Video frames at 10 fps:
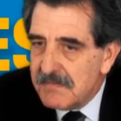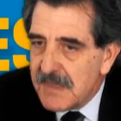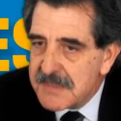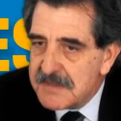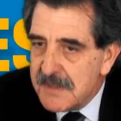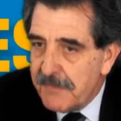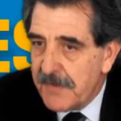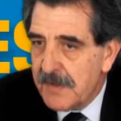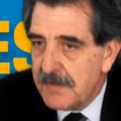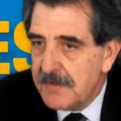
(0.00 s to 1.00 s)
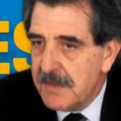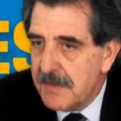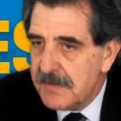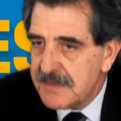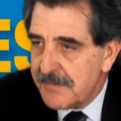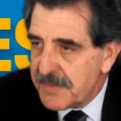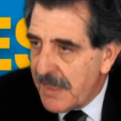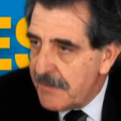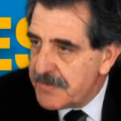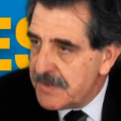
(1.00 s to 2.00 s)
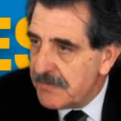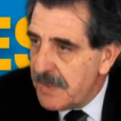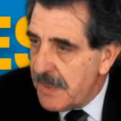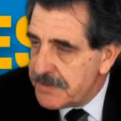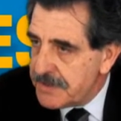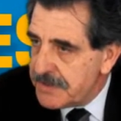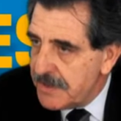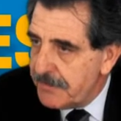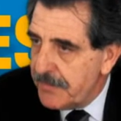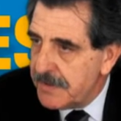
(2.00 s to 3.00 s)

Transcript: makes difficult sometimes the relationship